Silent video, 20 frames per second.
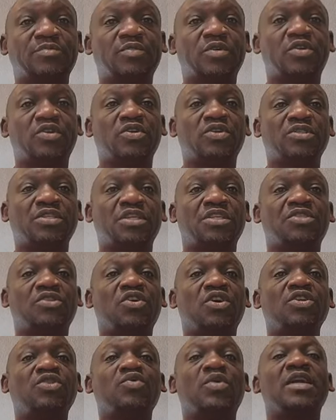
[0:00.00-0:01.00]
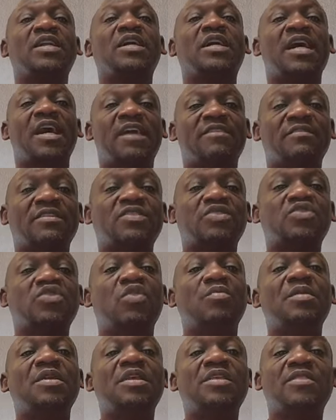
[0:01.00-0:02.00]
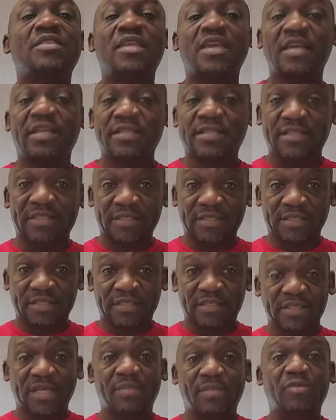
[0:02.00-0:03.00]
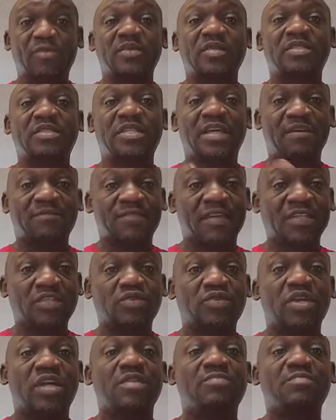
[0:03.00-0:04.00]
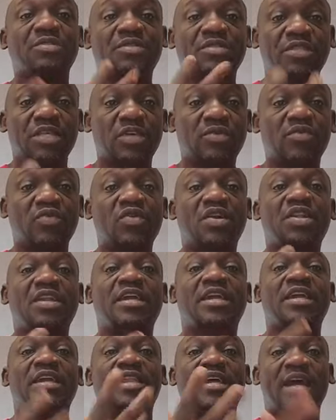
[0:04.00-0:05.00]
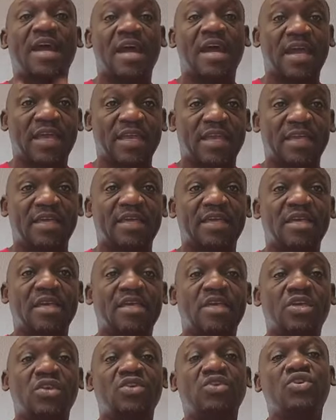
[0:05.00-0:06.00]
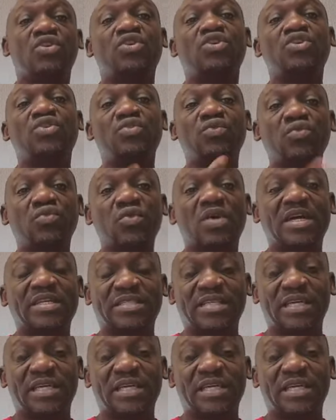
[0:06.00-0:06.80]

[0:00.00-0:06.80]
is because it's going to uncover so many things, some of the stuff that you can't be seeing with your naked eye. You know, you